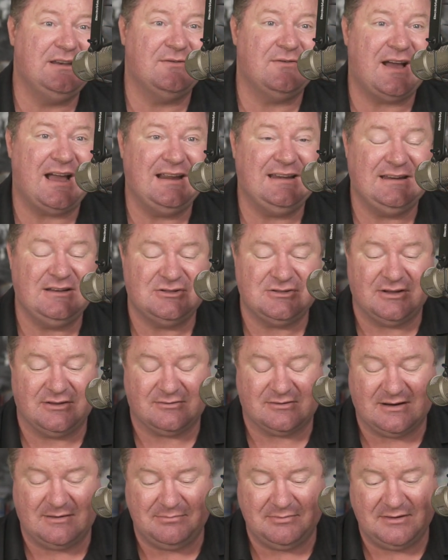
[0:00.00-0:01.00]
divide each
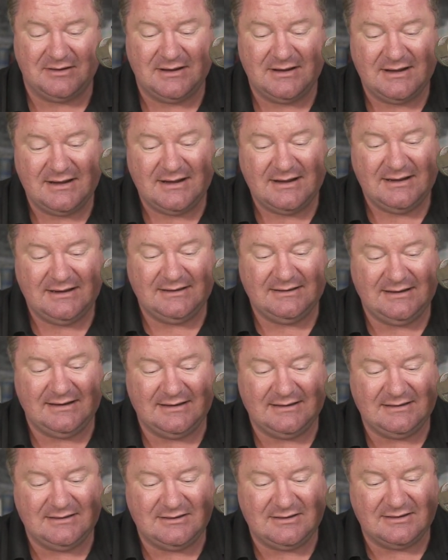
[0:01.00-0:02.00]
other up
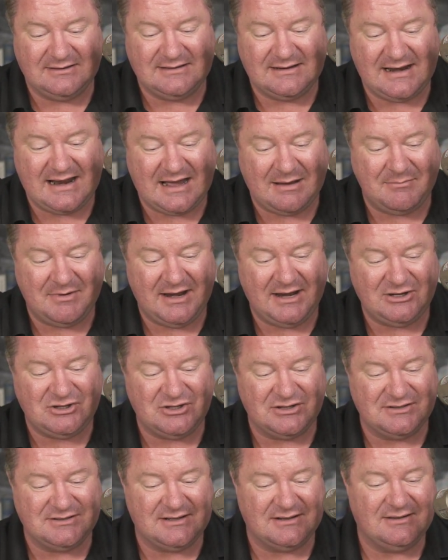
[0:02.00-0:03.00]
into denominations,